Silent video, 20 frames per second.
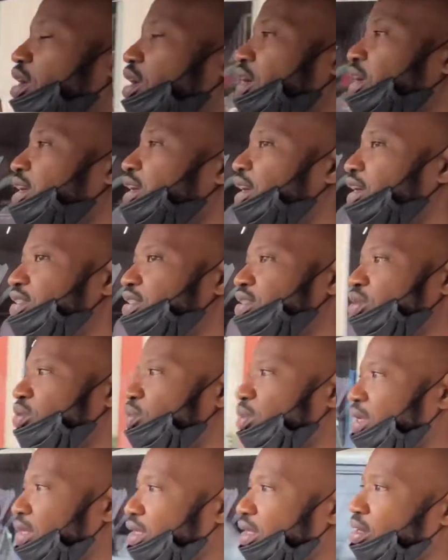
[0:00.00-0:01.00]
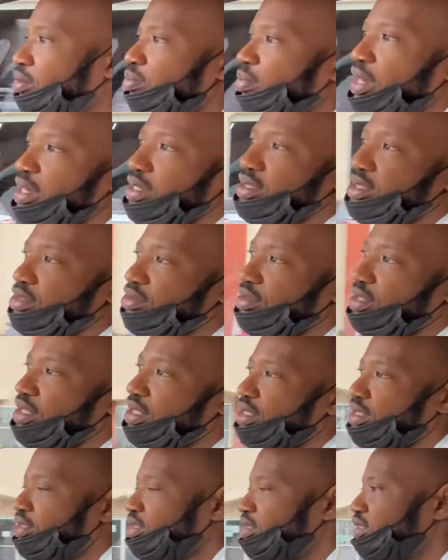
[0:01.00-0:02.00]
guys, so welcome back to
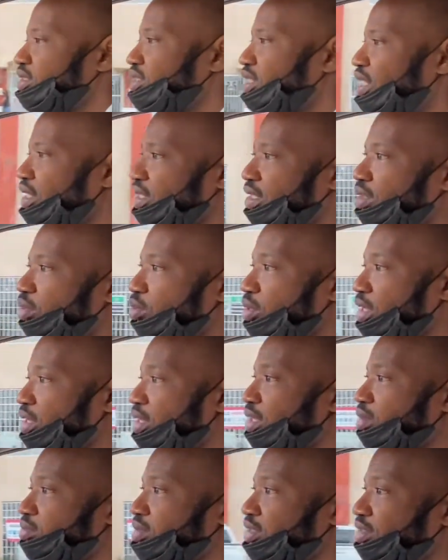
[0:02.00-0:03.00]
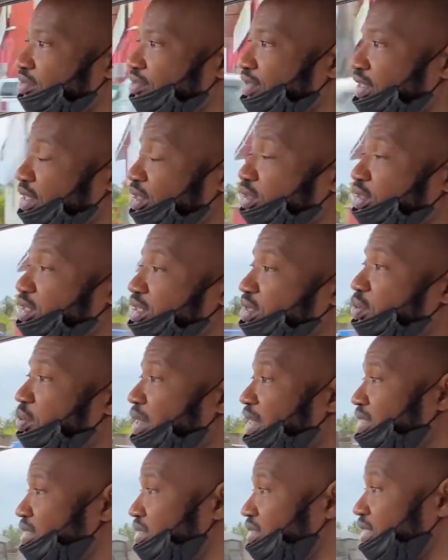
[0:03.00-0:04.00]
Rydeus-The channel. Welcome to video
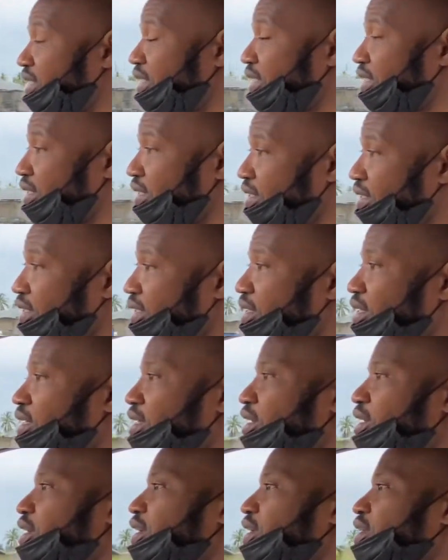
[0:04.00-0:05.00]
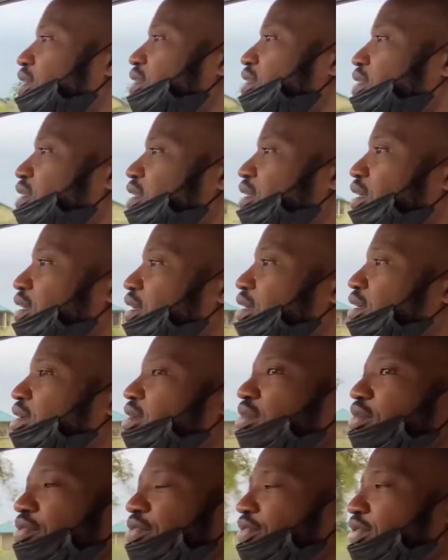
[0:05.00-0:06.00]
20 in the
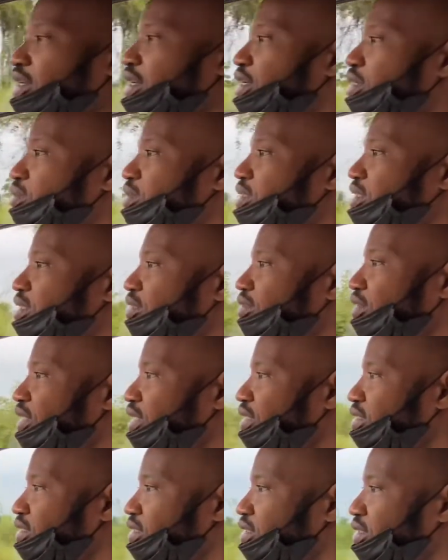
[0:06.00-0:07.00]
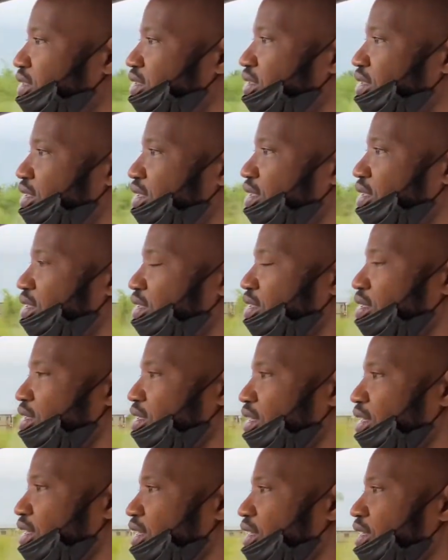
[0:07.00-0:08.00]
Freedom series.
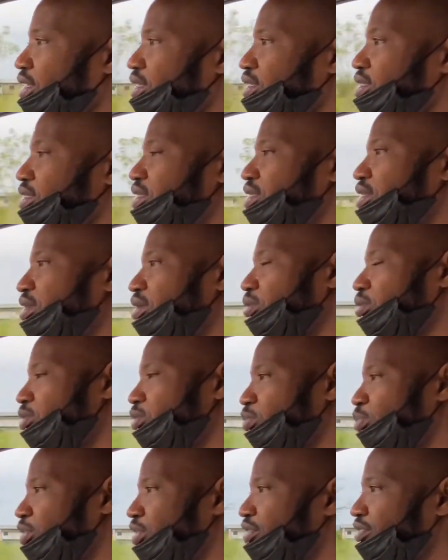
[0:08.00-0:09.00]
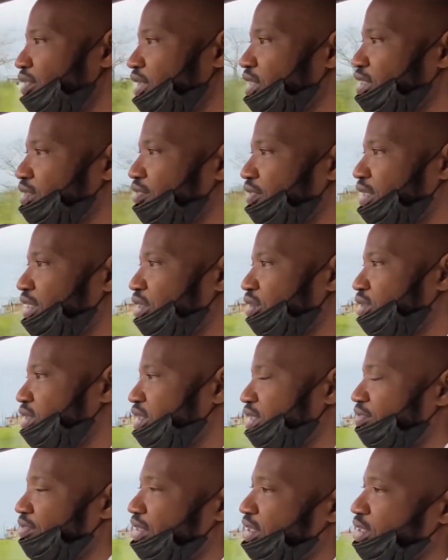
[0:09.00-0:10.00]
In previous videos,
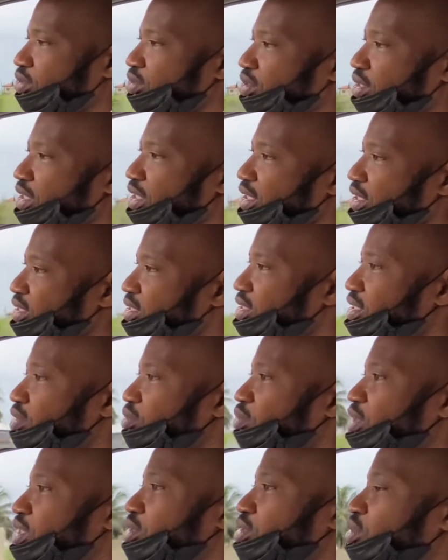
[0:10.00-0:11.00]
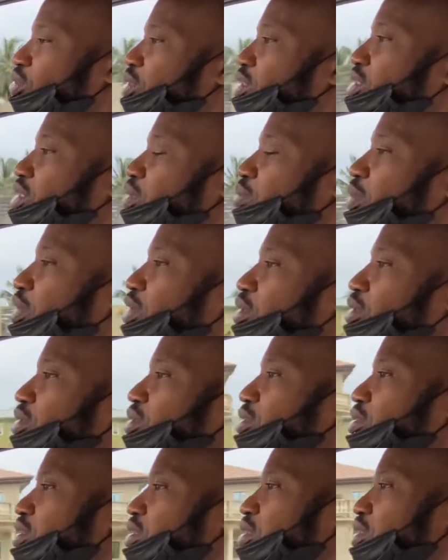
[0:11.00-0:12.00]
in video 18, we talked about
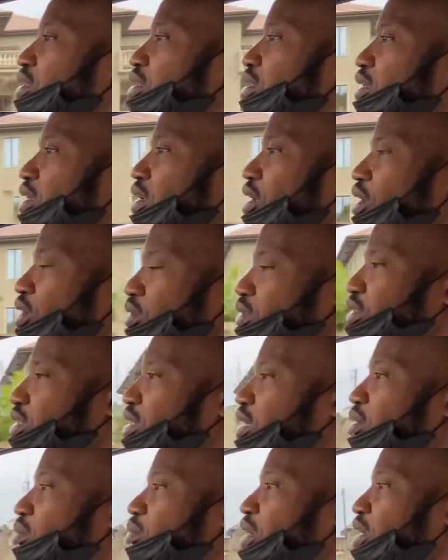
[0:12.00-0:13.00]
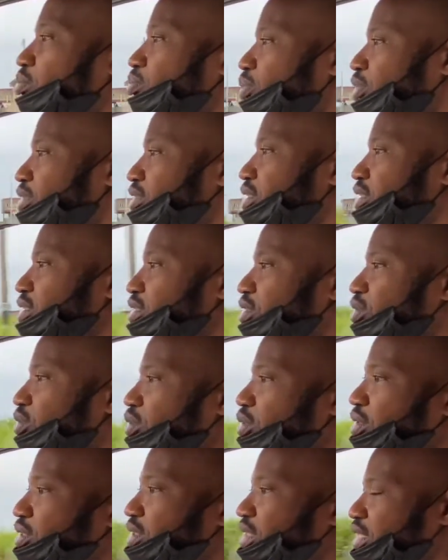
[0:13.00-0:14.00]
outcome and process
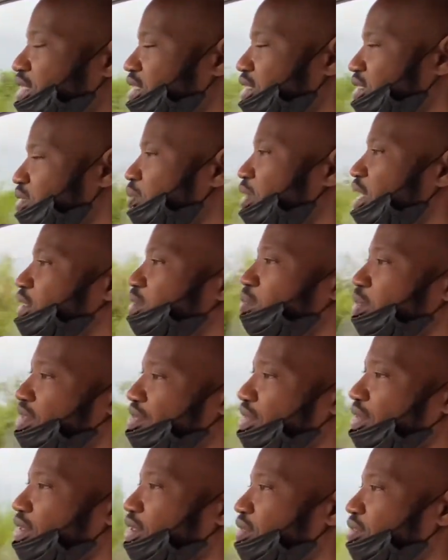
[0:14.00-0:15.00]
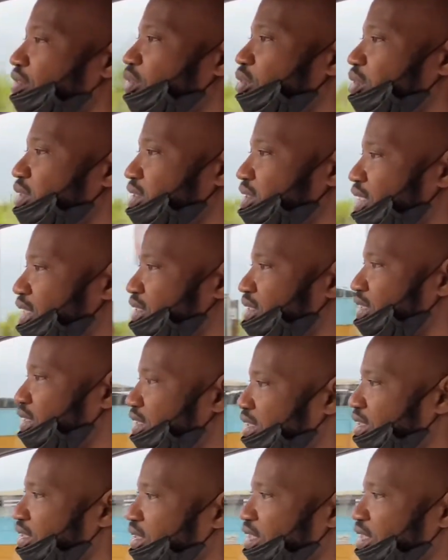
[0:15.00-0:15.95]
goals and the SMART method of goal setting.